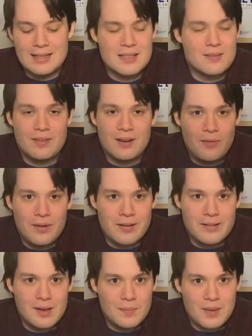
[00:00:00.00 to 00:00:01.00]
it's a very, very
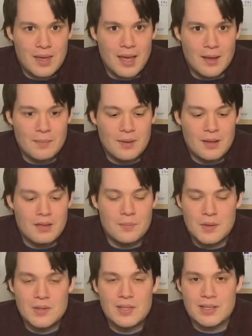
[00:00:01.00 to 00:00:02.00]
cheap game. The
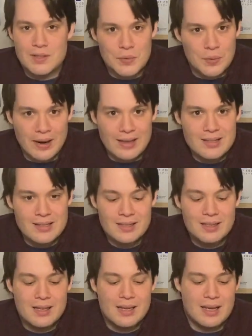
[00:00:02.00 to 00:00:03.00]
music is great,
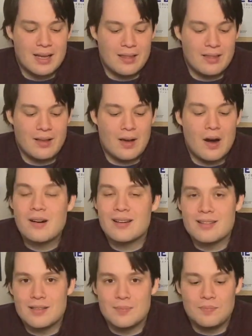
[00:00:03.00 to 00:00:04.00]
the art
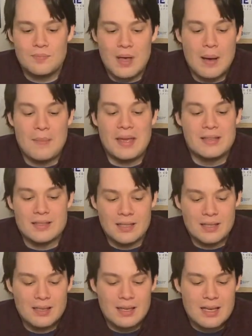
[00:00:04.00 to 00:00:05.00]
is
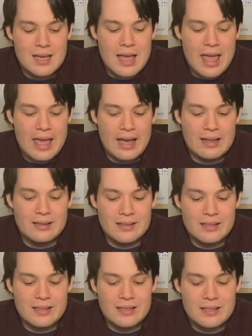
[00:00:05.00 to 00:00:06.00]
amazing, and
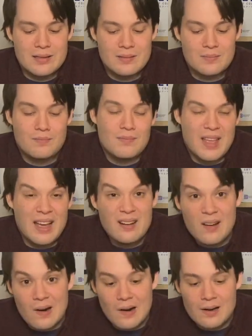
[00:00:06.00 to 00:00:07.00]
it's kind of
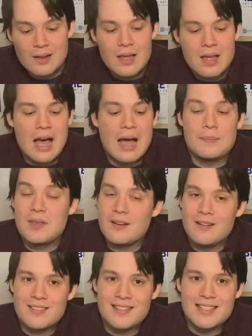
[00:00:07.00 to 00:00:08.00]
hard. I'm
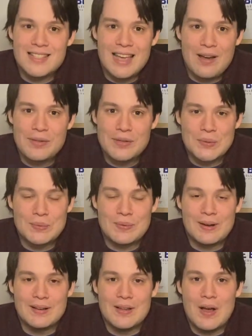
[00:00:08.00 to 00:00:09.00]
curious to see how this would
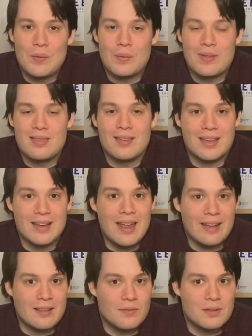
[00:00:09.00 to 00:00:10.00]
run with the
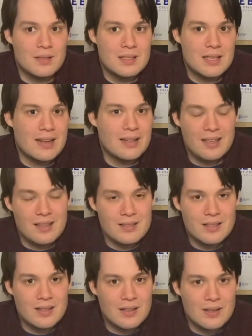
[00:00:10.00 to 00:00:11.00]
Kinect, if it's any
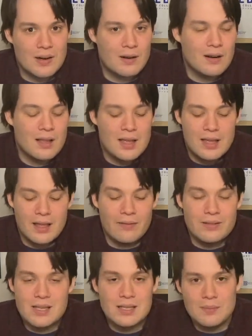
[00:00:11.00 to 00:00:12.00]
easier, or if
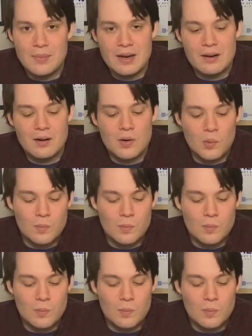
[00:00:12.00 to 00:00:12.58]
it's any better, or